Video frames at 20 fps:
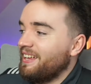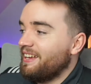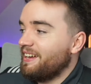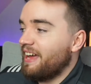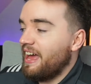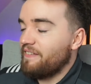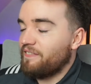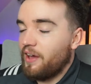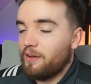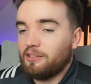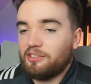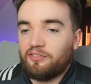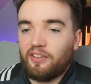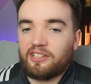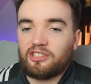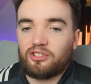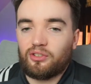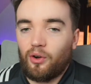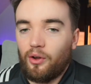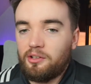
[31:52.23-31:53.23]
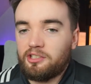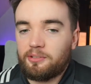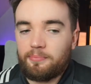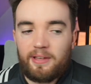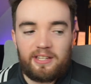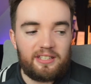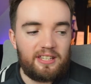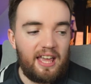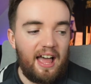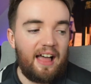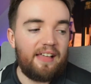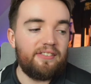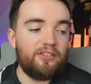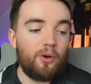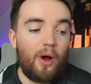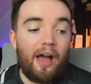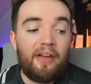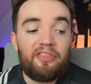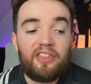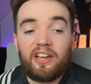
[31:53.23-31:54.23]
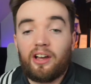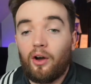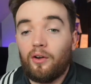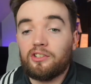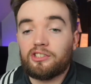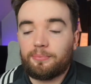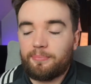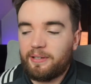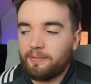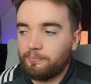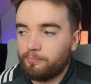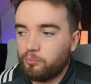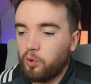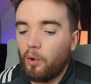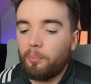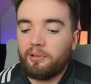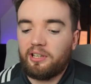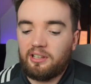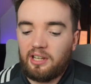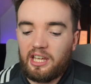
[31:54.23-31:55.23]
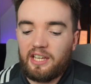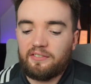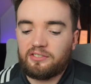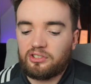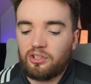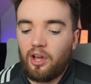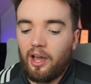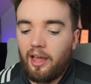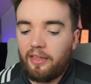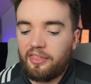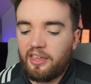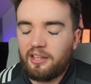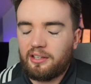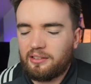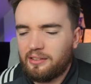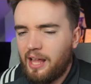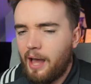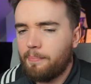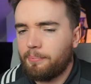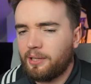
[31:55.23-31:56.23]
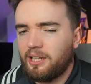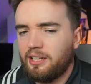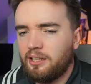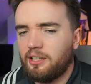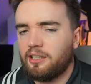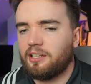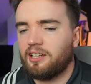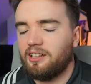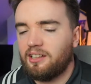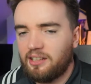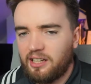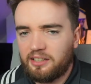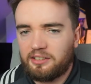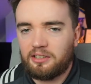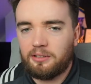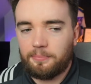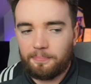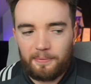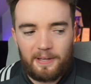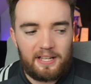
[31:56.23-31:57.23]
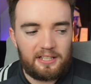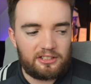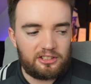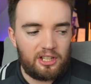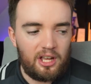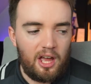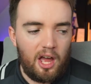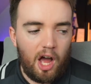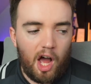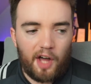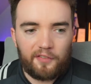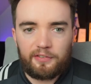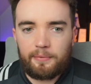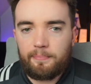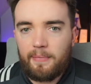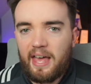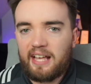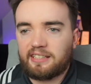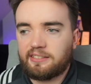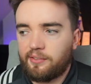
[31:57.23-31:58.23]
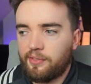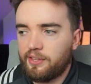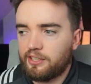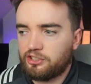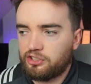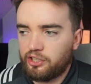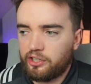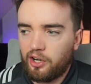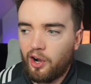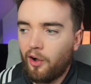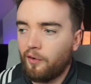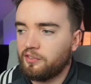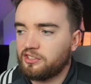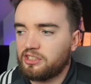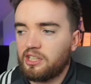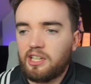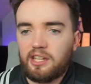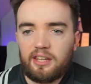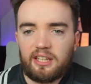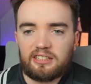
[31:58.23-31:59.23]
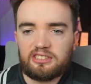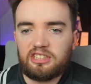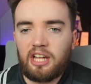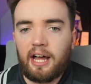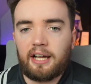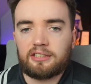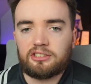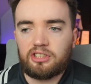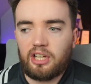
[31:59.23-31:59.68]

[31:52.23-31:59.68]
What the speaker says: If I was Victor Osman, yeah, I think Osman probably leaves now. I think Napoli look a little bit of a mess this year. Obviously, they sacked,